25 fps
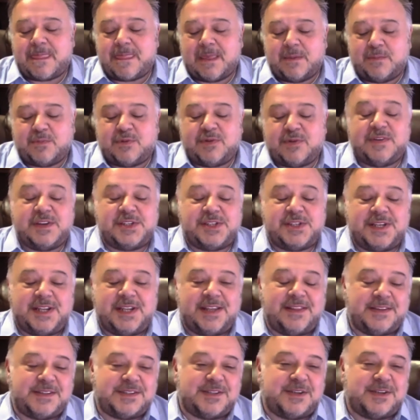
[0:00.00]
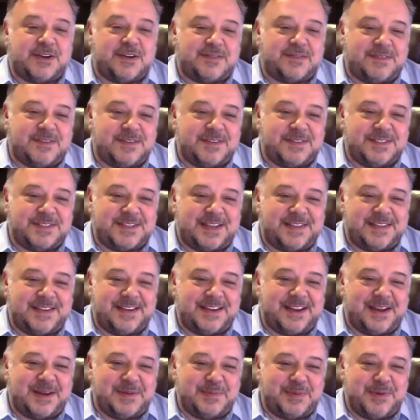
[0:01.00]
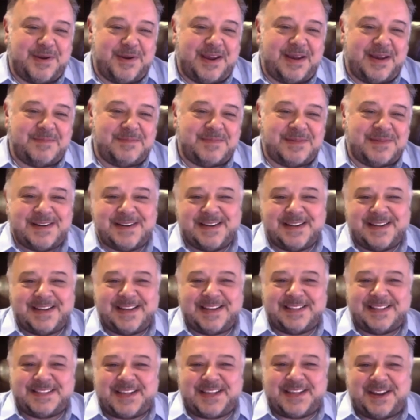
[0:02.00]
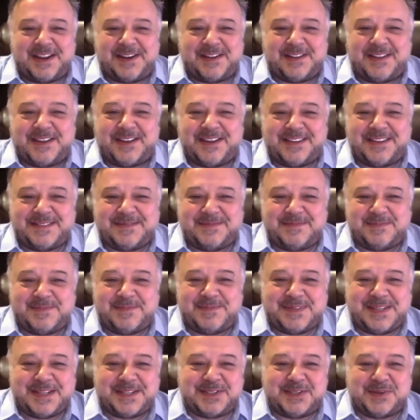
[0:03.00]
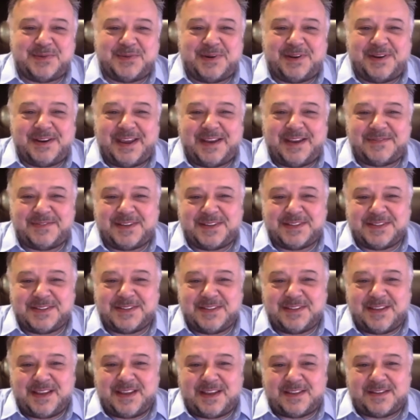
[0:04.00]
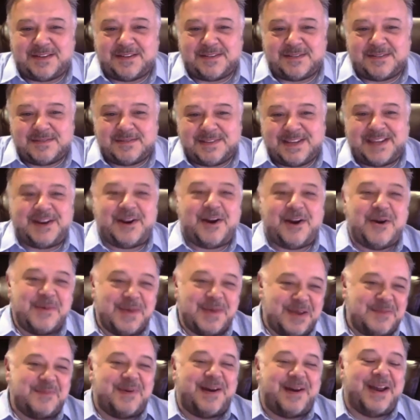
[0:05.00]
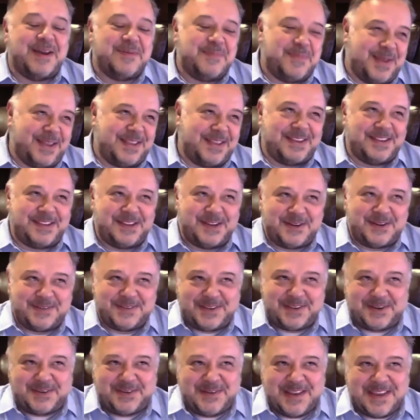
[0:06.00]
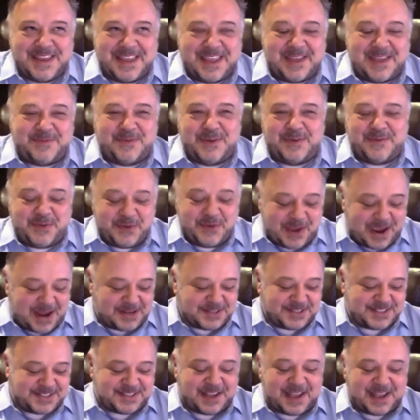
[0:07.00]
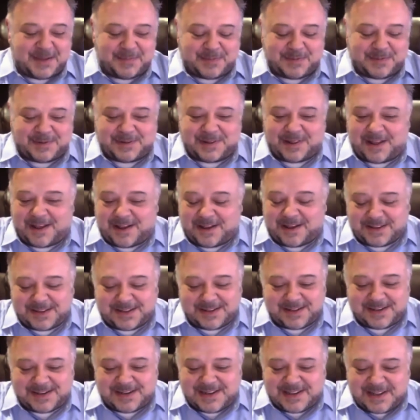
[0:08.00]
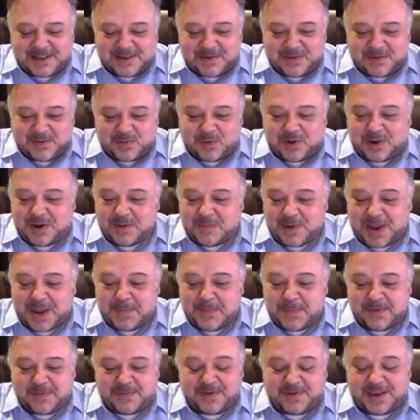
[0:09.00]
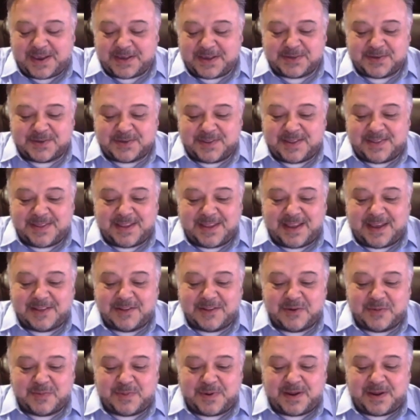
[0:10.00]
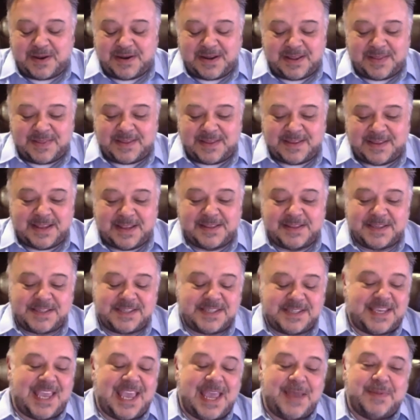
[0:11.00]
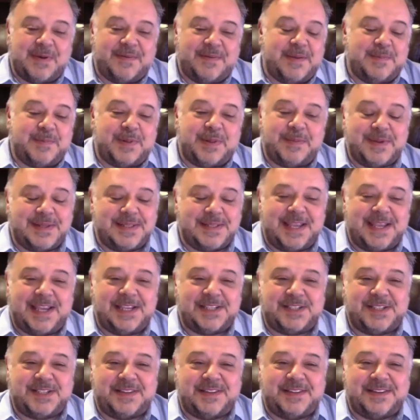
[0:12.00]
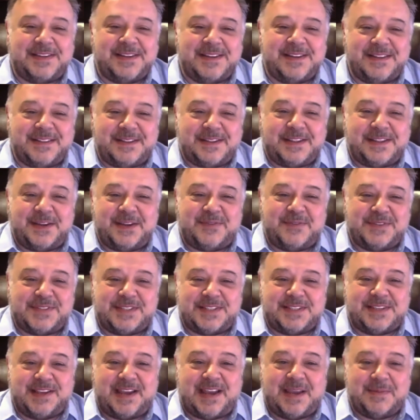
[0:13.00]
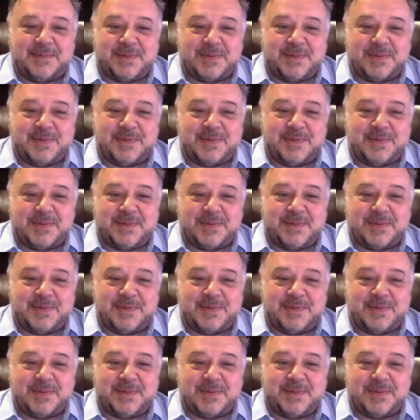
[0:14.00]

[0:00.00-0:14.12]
provisioning the servers on the on-prem. It's kind of like 6 of one, half dozen of the other. In my opinion, if you had a stop clock, one might be faster than the other, but in the scheme of implementation, the difference in time